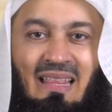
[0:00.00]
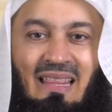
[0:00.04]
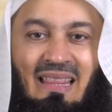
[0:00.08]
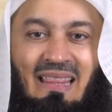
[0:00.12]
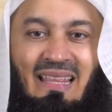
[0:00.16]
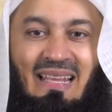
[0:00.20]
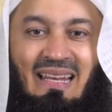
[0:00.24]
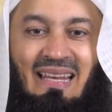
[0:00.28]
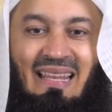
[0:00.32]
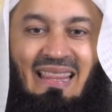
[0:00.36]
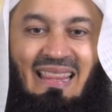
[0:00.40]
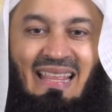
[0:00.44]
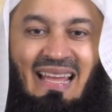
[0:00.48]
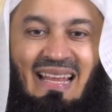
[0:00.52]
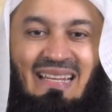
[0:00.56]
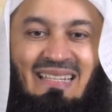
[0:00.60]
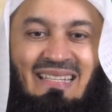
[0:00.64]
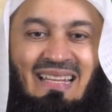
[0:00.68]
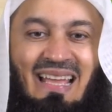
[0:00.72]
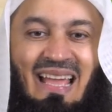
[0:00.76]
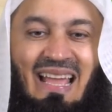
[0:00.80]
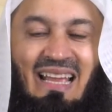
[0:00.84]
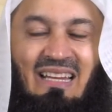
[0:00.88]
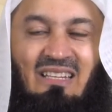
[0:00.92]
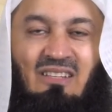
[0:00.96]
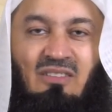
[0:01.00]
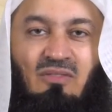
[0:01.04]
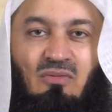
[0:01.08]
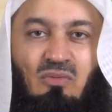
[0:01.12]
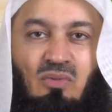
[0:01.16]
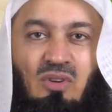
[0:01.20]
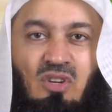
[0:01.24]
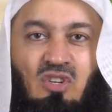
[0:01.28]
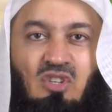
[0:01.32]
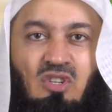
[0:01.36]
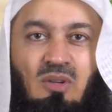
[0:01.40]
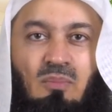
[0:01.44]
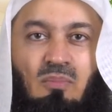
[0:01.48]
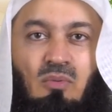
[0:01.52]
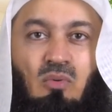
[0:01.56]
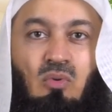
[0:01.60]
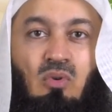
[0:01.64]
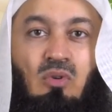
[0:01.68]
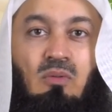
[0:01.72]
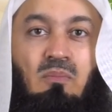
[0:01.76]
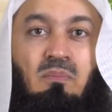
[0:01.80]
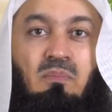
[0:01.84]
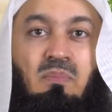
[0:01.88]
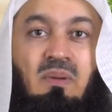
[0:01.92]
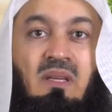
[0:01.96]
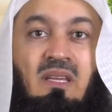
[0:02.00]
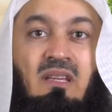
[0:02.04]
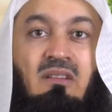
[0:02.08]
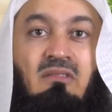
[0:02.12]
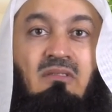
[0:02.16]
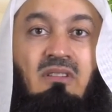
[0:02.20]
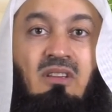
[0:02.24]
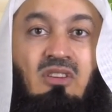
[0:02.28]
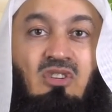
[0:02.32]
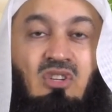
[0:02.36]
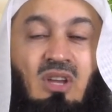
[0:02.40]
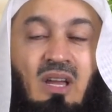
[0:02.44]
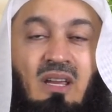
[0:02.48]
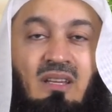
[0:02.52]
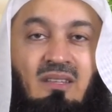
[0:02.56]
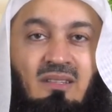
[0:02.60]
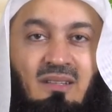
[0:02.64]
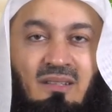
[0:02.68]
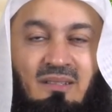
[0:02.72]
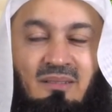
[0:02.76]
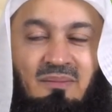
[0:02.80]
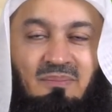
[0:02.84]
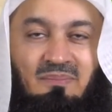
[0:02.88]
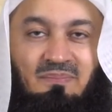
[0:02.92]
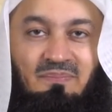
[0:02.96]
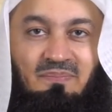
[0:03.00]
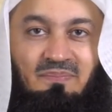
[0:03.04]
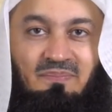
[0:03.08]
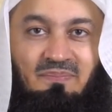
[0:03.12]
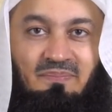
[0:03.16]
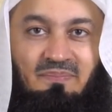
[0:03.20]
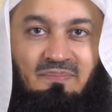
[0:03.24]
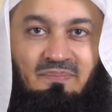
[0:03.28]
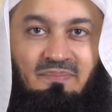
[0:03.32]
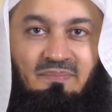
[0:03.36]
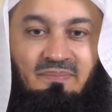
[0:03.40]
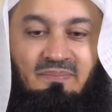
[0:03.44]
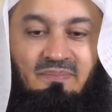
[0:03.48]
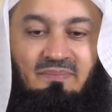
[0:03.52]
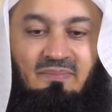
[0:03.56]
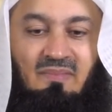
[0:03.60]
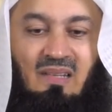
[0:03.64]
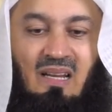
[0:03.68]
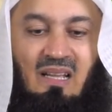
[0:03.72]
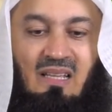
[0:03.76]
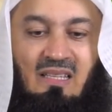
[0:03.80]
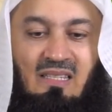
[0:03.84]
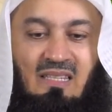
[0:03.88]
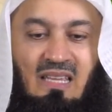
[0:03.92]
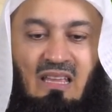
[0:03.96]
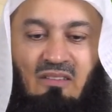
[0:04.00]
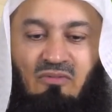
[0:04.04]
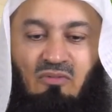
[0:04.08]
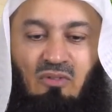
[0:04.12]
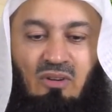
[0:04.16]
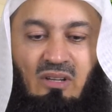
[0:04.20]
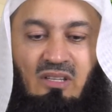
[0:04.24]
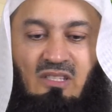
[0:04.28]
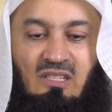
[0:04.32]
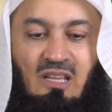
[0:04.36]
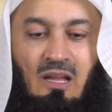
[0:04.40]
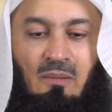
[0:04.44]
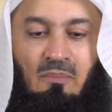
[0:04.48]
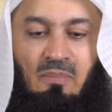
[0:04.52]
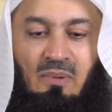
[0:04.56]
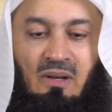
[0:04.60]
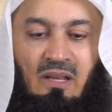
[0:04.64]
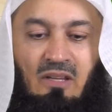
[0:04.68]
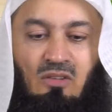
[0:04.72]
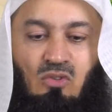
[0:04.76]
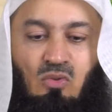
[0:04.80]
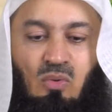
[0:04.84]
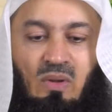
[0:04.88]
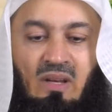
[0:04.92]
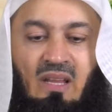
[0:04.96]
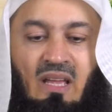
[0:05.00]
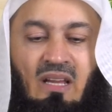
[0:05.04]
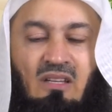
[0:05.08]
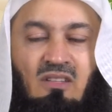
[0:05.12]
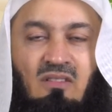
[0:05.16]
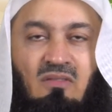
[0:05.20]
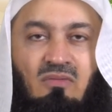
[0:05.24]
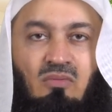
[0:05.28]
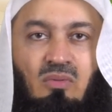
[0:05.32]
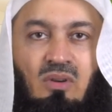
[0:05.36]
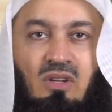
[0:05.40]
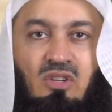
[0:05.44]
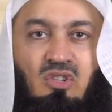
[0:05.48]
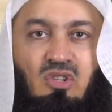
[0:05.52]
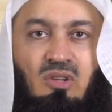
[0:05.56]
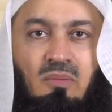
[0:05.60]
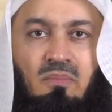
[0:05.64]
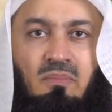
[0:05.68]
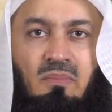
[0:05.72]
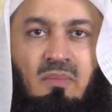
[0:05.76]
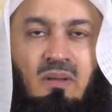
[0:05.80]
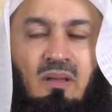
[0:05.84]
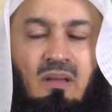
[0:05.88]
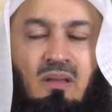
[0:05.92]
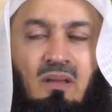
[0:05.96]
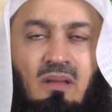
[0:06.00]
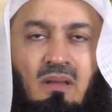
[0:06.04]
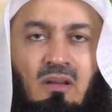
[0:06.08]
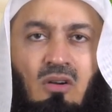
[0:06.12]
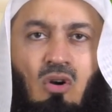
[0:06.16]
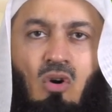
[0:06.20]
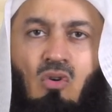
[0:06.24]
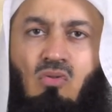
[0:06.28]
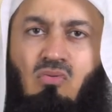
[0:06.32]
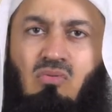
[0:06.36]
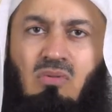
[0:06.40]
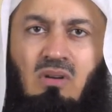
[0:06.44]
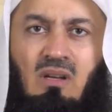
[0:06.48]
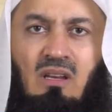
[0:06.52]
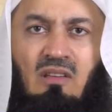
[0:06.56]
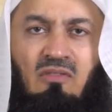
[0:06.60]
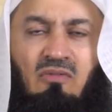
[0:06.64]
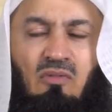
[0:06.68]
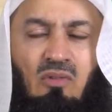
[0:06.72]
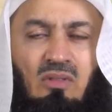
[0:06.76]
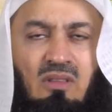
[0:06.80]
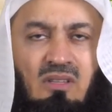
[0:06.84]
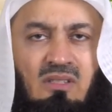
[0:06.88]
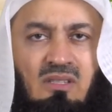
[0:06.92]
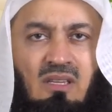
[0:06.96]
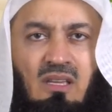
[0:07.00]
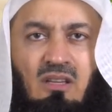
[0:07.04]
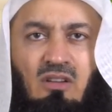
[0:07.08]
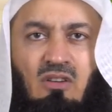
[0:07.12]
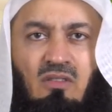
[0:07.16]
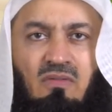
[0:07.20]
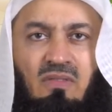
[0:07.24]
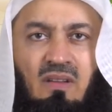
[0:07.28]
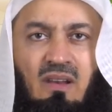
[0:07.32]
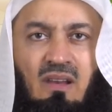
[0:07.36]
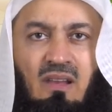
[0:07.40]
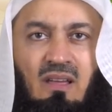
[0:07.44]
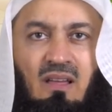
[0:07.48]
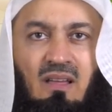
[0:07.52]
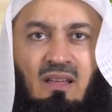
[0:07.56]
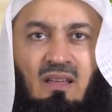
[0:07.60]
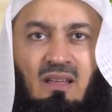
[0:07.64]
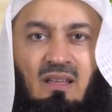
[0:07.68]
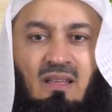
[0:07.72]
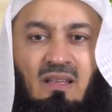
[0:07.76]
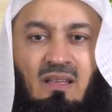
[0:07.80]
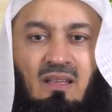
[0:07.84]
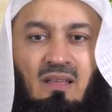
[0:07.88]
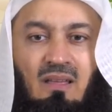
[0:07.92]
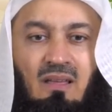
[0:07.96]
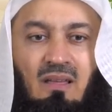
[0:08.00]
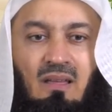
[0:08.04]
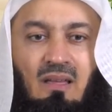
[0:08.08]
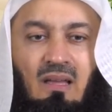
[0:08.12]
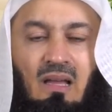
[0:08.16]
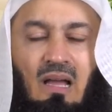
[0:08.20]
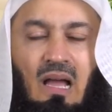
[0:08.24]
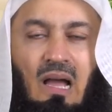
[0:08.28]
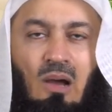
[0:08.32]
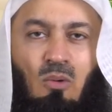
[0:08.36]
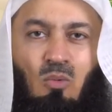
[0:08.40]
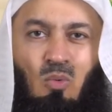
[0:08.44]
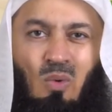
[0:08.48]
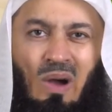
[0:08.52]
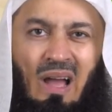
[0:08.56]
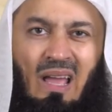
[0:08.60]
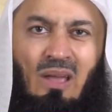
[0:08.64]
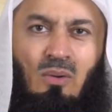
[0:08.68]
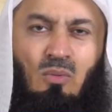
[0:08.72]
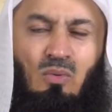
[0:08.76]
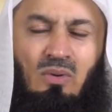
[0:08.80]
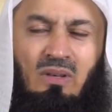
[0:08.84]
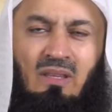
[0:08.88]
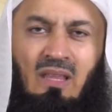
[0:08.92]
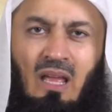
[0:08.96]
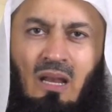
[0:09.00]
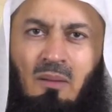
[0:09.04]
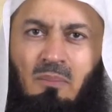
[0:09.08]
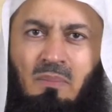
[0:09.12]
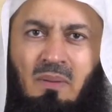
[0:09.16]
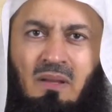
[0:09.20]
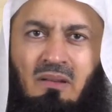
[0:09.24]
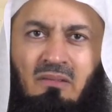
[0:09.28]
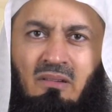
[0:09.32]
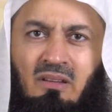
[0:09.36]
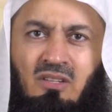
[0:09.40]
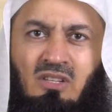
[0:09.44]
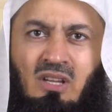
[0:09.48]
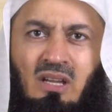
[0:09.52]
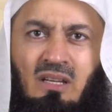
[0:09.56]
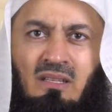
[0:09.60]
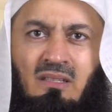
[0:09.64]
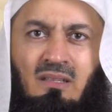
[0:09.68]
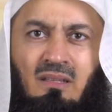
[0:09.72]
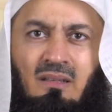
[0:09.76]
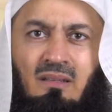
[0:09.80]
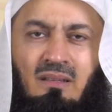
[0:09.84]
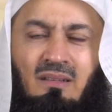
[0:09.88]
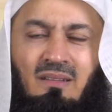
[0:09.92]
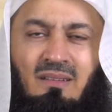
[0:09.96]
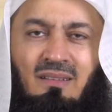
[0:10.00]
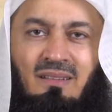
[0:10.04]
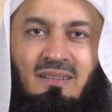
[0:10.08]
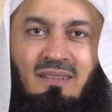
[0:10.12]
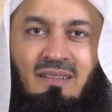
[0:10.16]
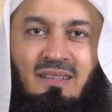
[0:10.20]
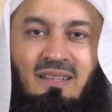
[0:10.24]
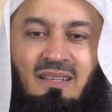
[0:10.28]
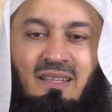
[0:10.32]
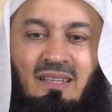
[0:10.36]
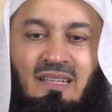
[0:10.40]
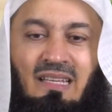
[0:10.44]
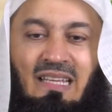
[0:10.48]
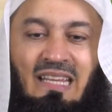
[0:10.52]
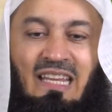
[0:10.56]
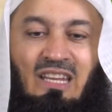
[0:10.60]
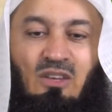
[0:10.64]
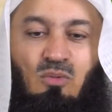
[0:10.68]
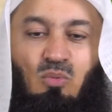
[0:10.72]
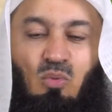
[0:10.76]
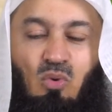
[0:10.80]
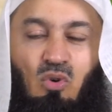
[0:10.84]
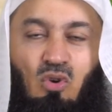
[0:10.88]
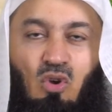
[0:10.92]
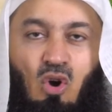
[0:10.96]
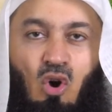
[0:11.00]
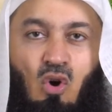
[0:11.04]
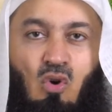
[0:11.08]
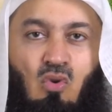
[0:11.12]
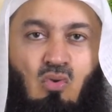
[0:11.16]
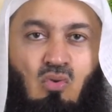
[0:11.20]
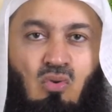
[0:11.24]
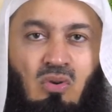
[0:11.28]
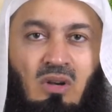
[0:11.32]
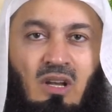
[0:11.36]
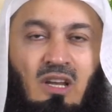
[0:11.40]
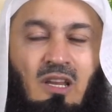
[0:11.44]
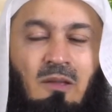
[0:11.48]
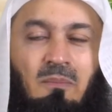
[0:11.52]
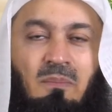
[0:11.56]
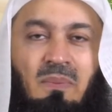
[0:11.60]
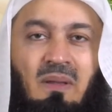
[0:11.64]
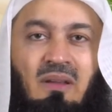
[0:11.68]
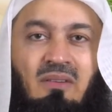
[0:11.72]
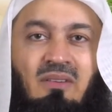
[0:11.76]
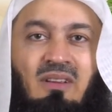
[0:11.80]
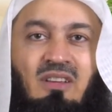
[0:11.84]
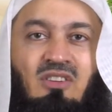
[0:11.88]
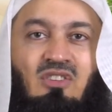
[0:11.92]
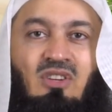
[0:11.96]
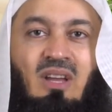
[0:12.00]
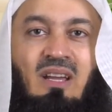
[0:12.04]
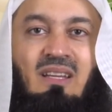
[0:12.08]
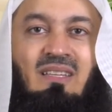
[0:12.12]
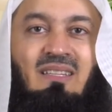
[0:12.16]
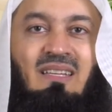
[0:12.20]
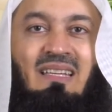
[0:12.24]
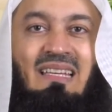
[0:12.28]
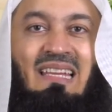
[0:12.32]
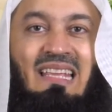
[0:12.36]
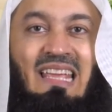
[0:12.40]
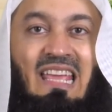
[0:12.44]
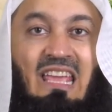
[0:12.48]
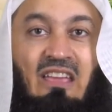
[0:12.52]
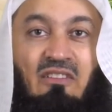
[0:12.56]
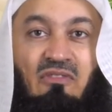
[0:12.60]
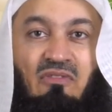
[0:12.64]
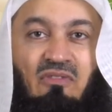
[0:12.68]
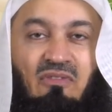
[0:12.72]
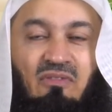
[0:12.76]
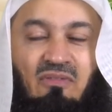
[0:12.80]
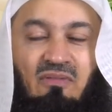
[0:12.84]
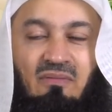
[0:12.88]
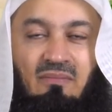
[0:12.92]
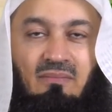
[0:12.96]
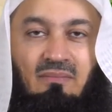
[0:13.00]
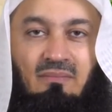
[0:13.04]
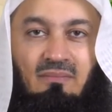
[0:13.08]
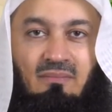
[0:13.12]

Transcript: that that act of worship could be rejected. Say, for example, I do an act of worship only for the sake of Allah. Why would that be rejected? It would only be rejected if